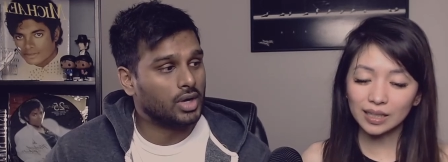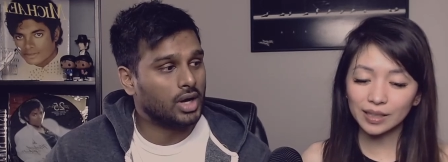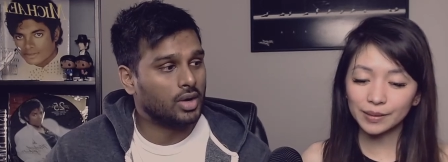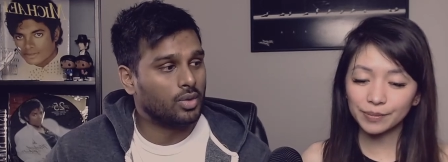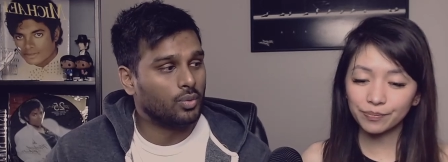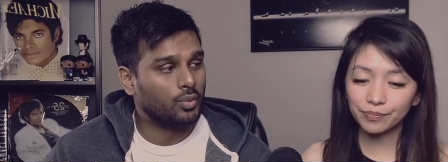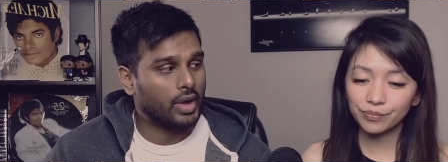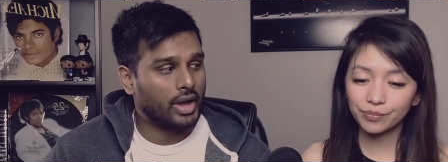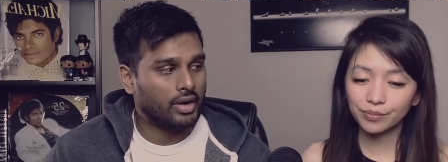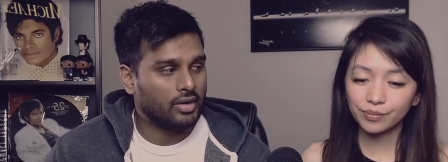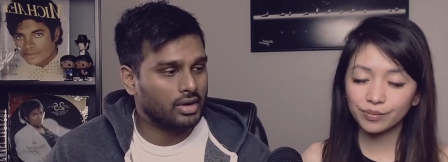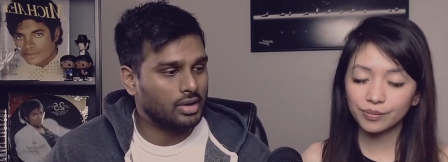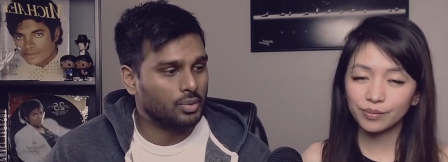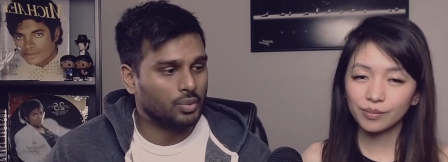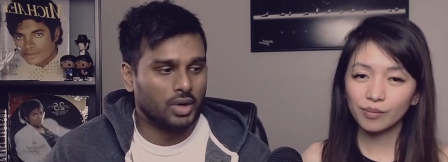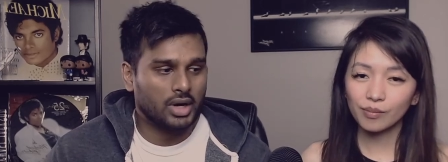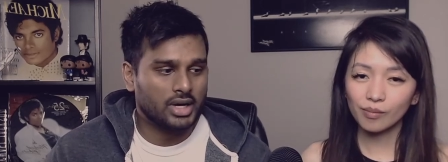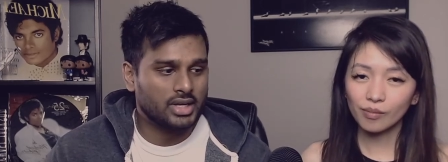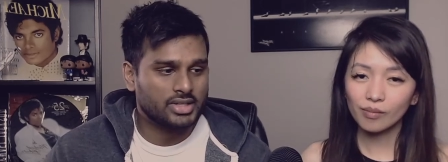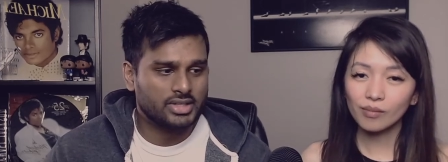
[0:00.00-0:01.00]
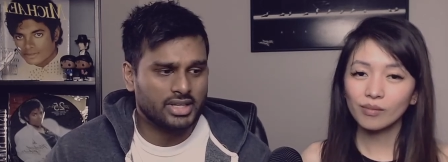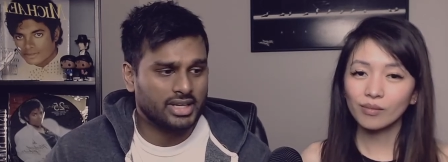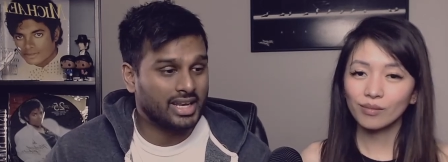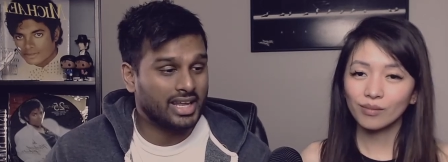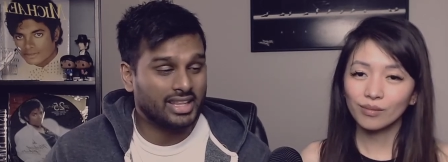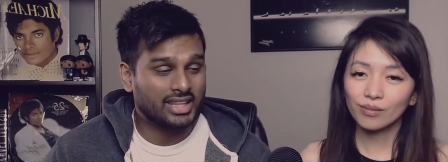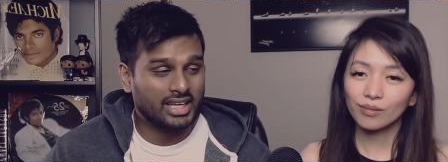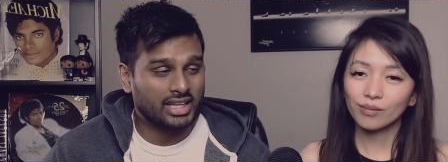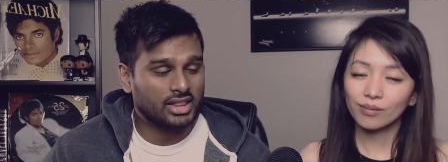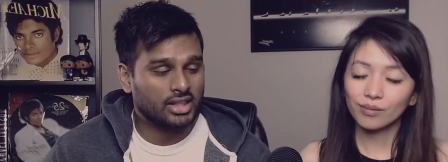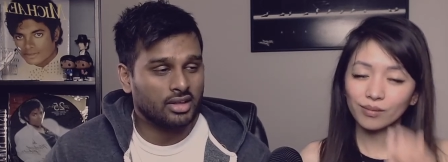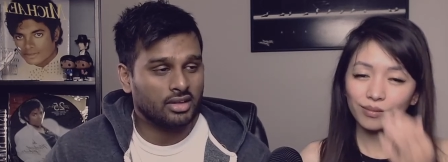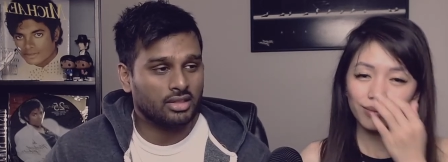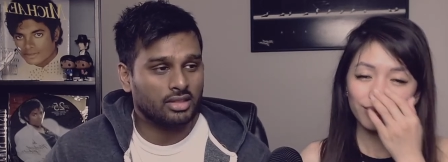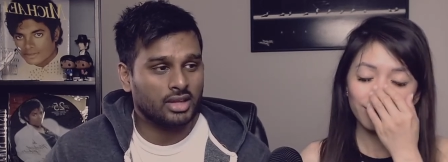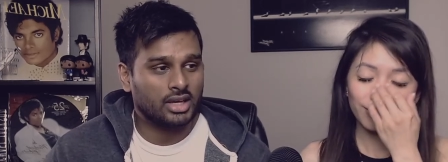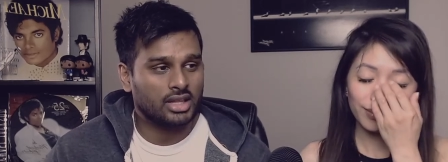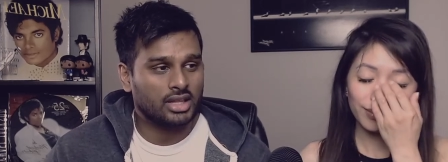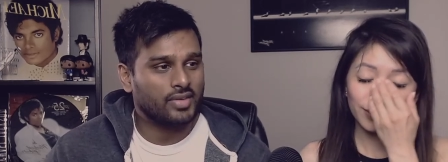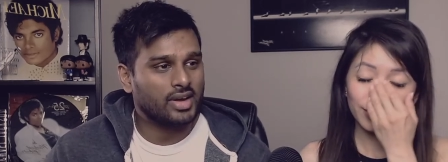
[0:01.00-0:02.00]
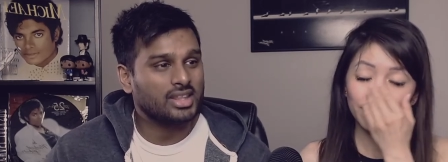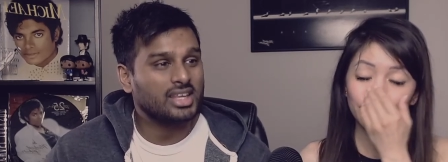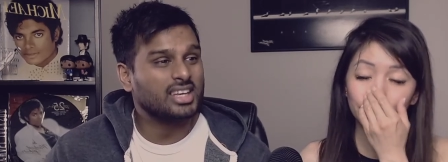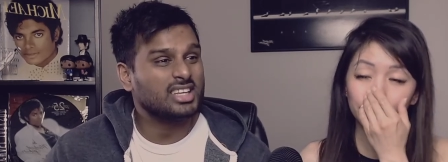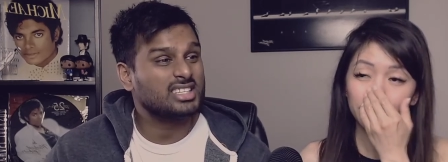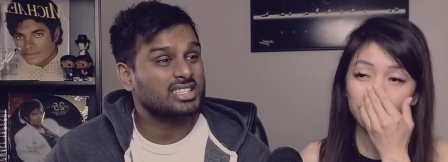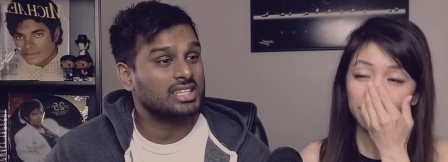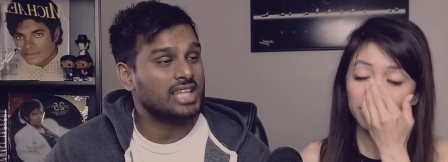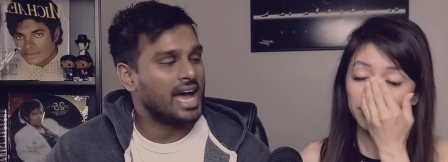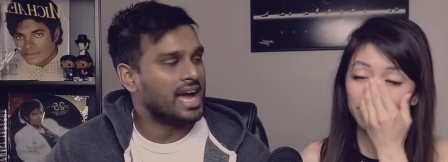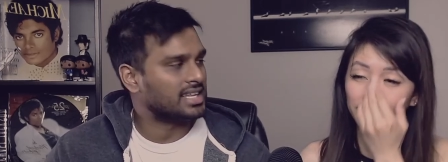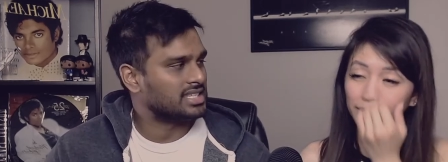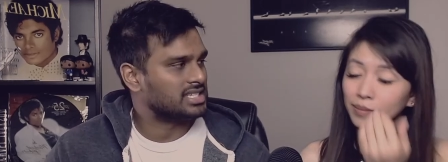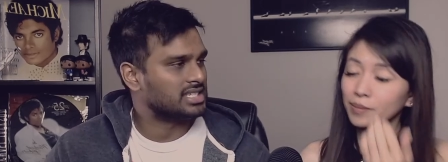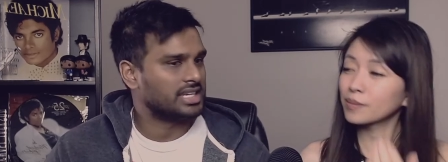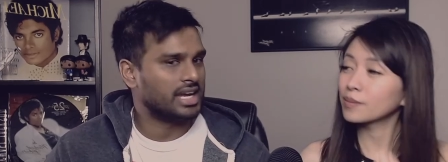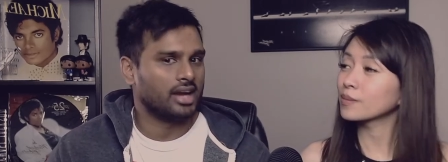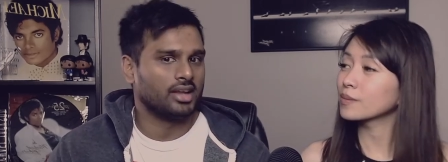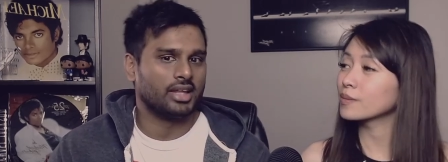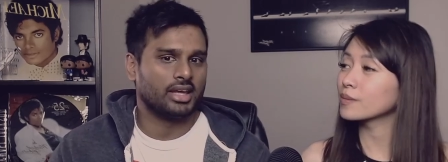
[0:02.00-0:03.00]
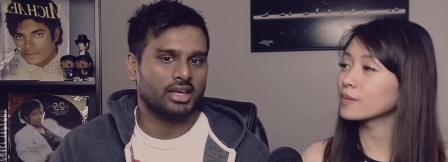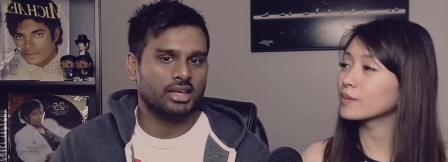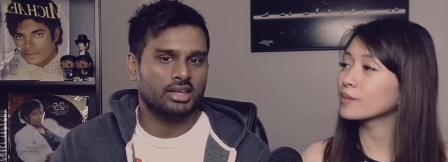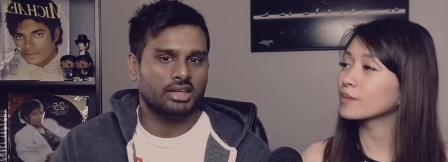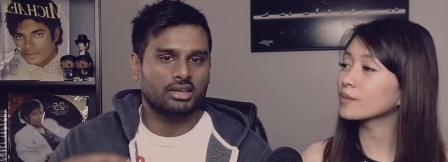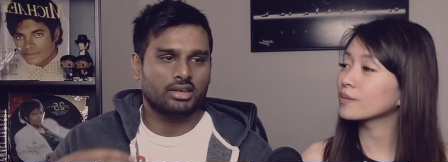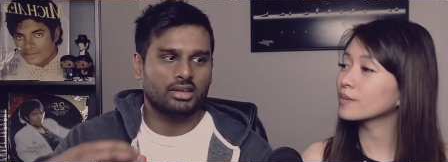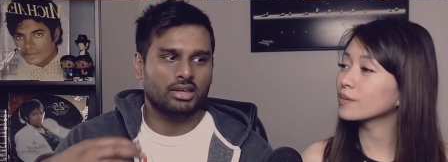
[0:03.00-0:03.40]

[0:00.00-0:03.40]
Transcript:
Speaker 1: yeah. out where he was and, and like the like the fact that he's that scared like he,